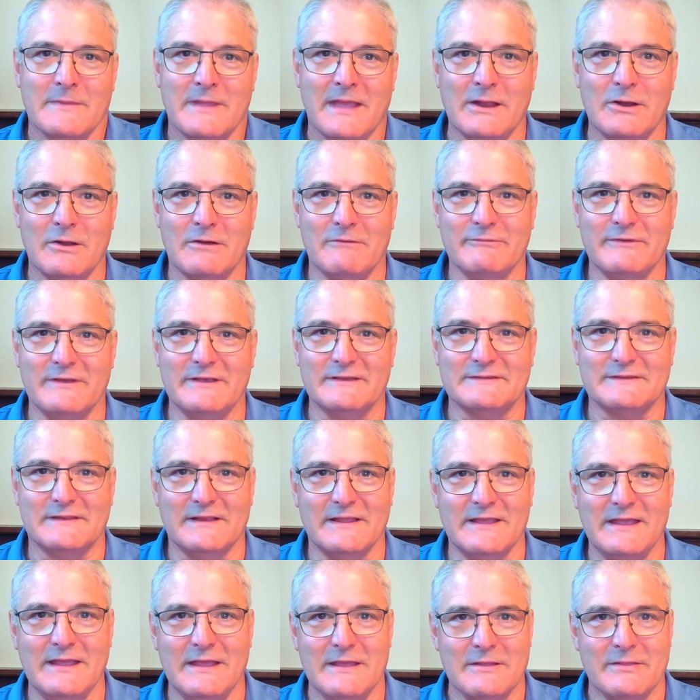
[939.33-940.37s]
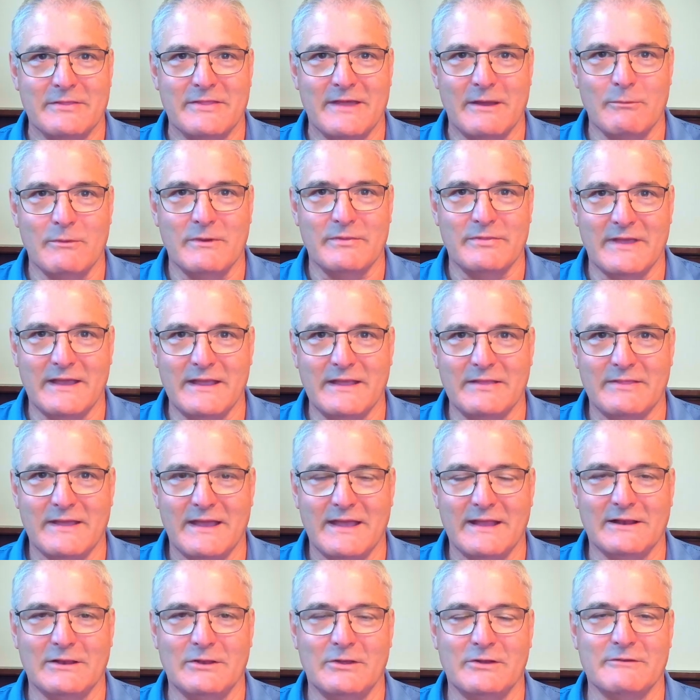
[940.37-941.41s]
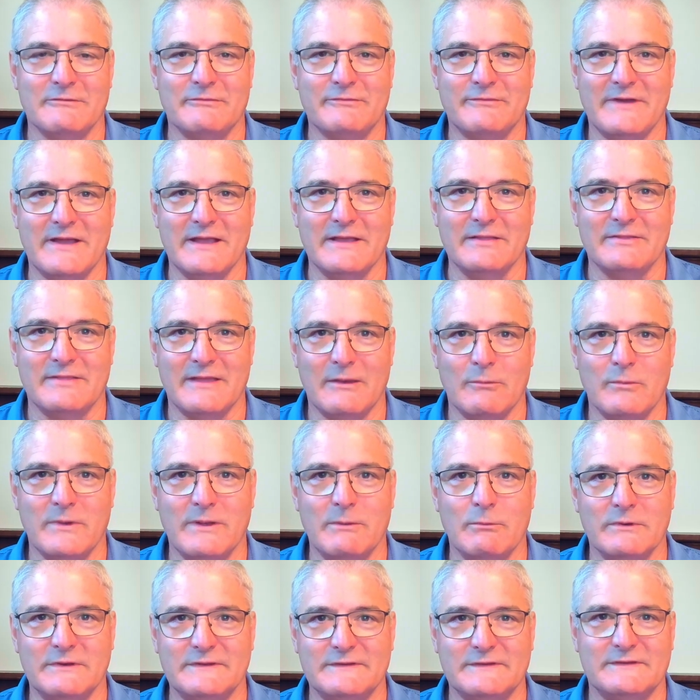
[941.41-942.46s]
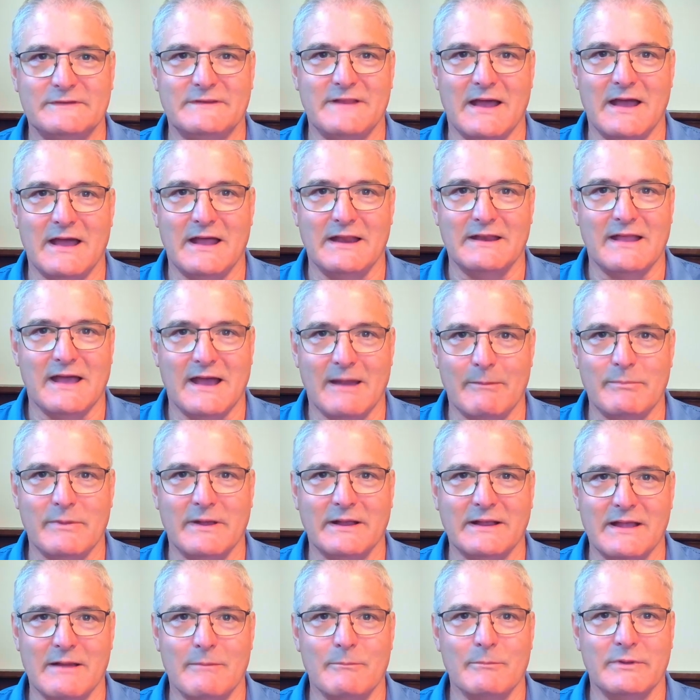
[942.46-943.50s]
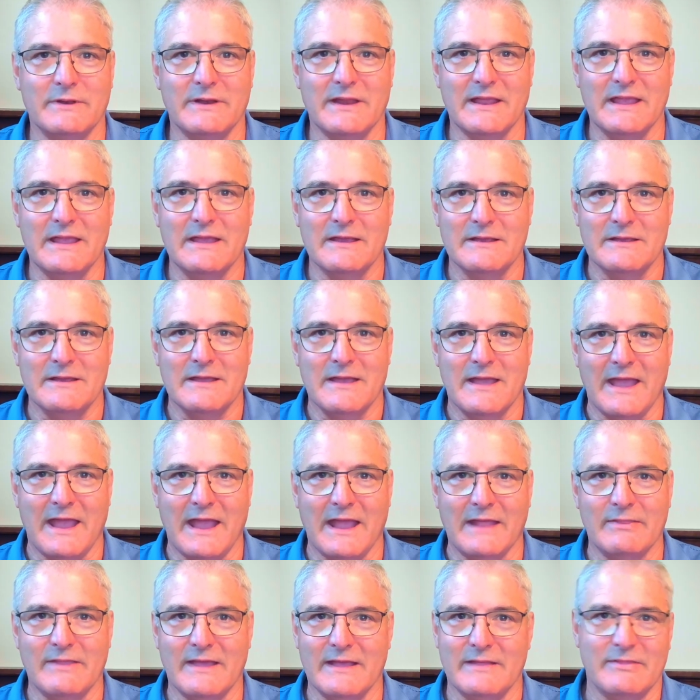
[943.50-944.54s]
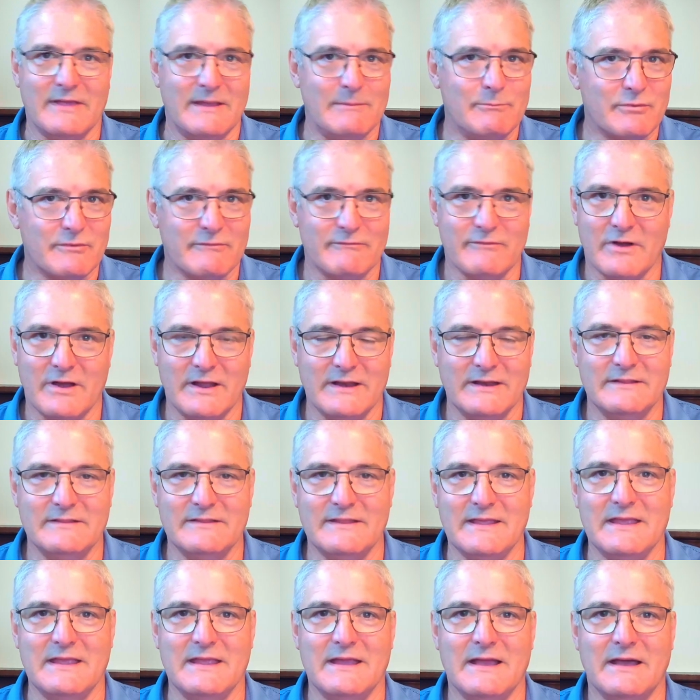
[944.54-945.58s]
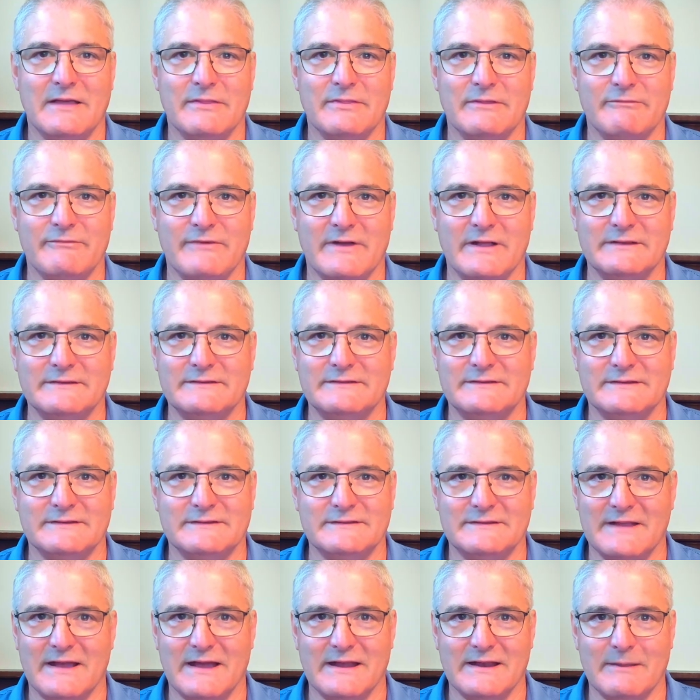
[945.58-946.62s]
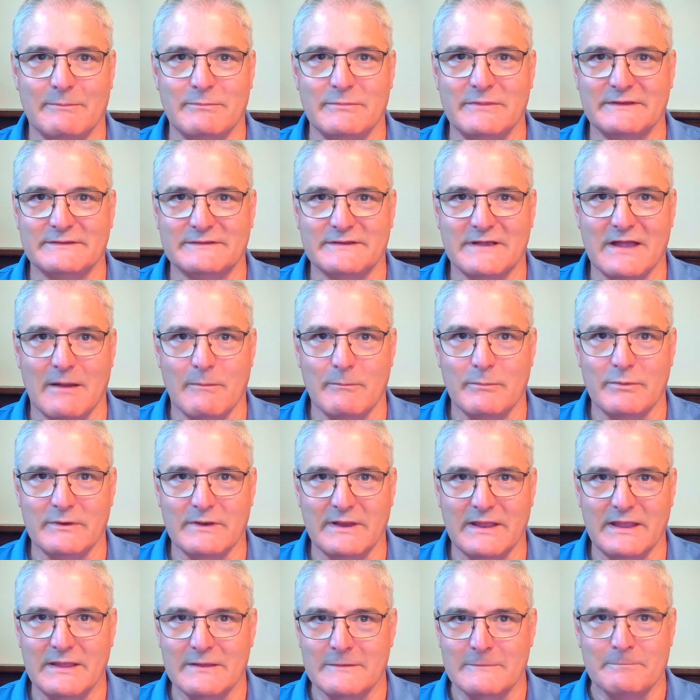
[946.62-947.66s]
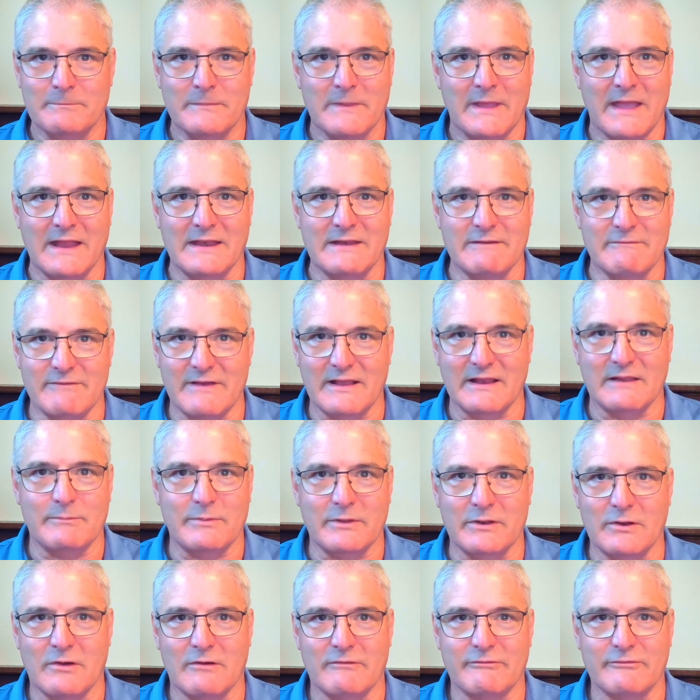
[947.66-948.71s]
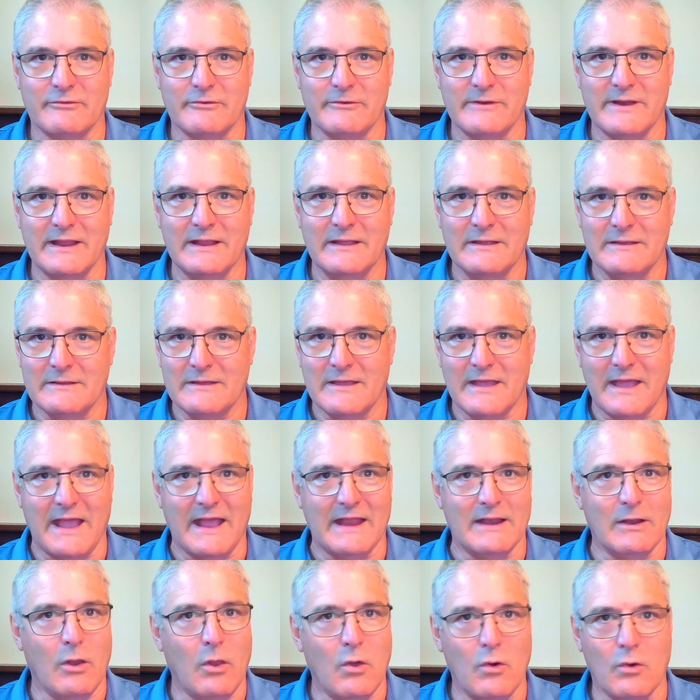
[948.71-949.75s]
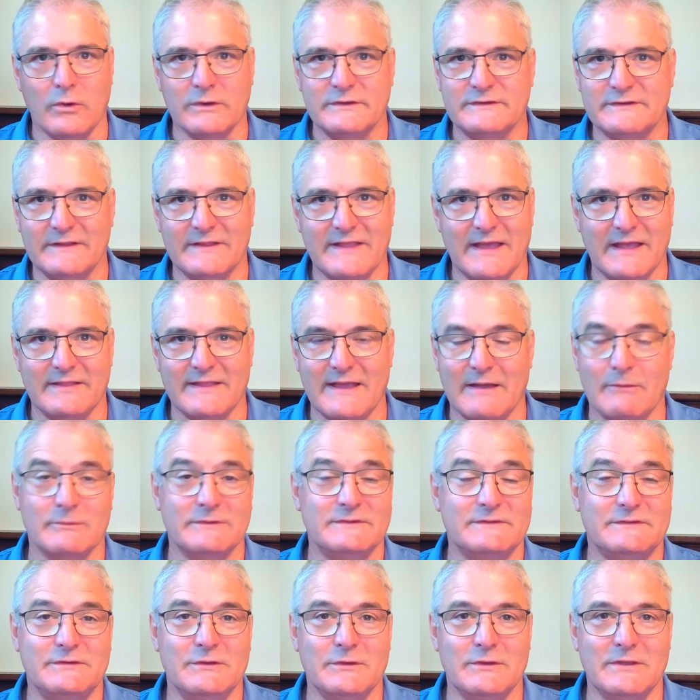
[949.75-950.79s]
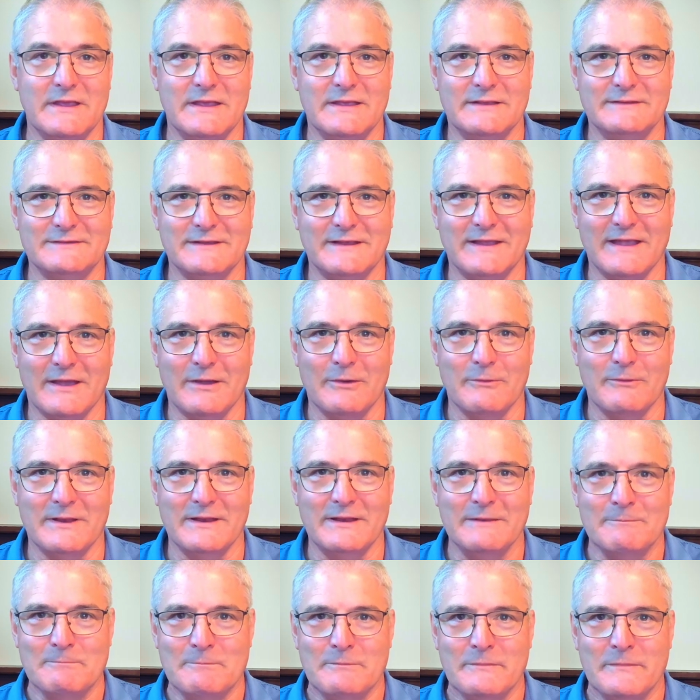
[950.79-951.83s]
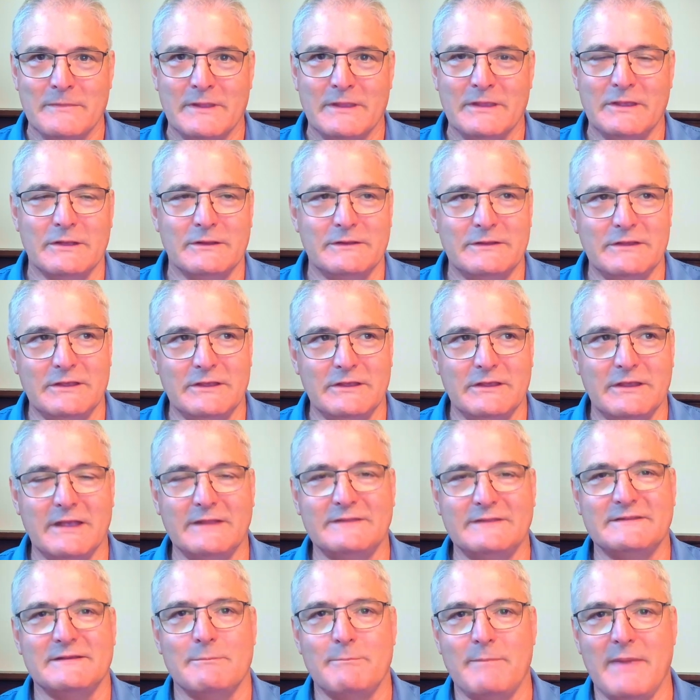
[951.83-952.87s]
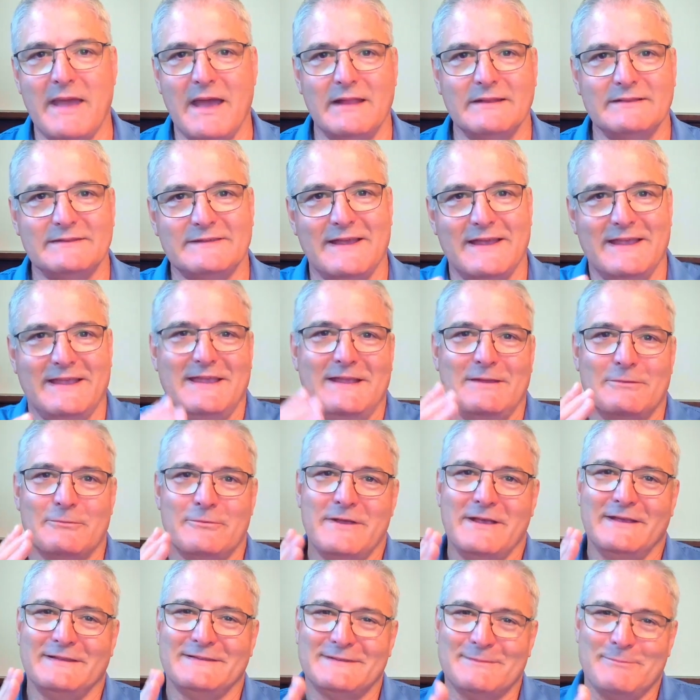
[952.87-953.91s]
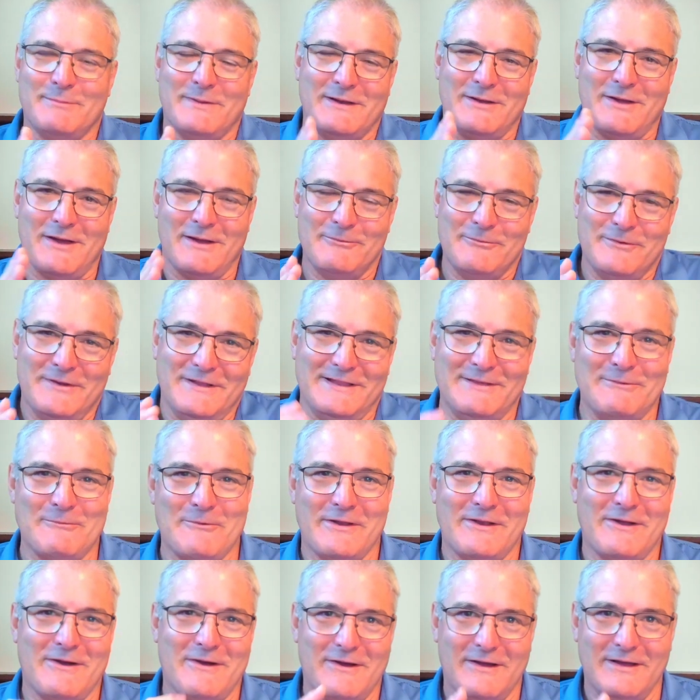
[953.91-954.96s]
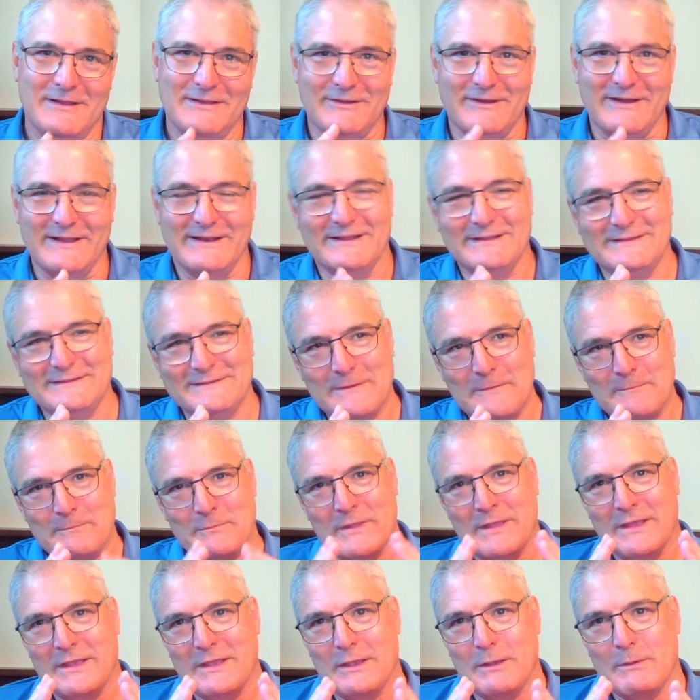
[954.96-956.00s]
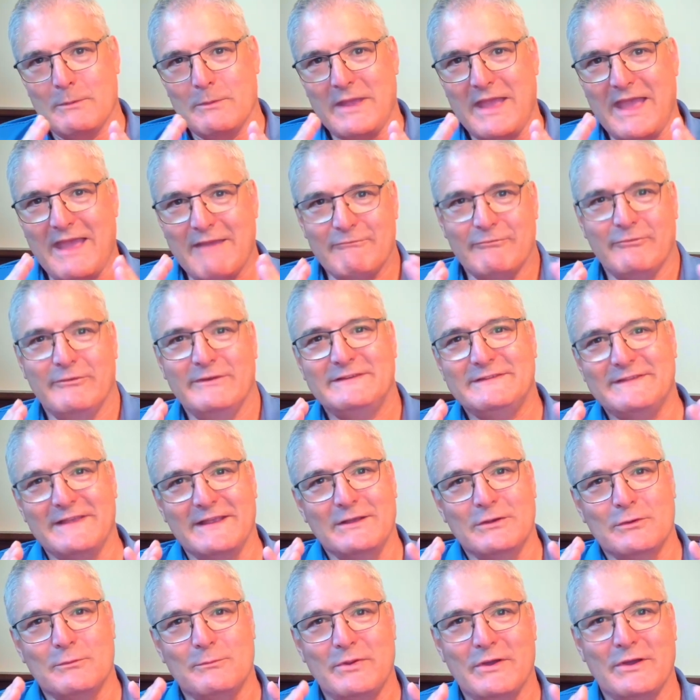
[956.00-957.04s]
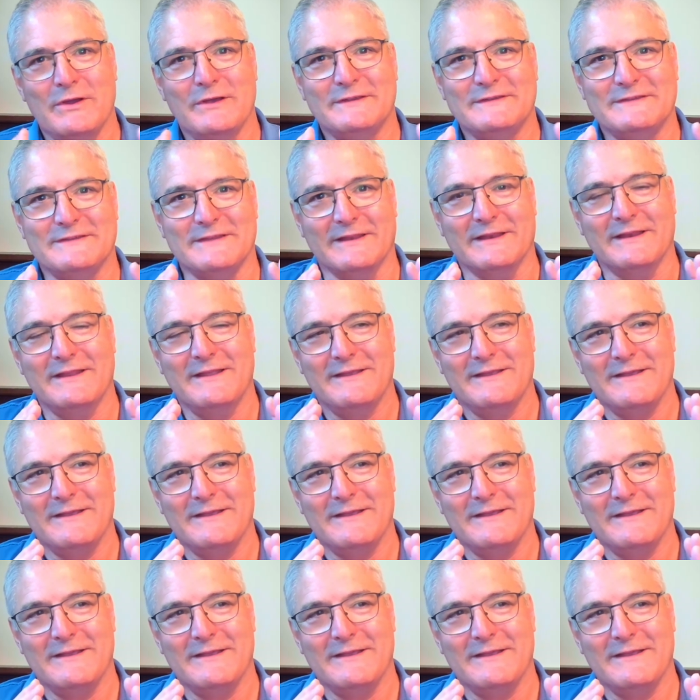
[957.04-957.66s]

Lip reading: And obviously they had a lot of faith that we would start up a company, and they provided the funds to start up this company and develop an offering and launch. And that was 2 years ago. And it's about taking risks, but I really want to highlight it's every single person.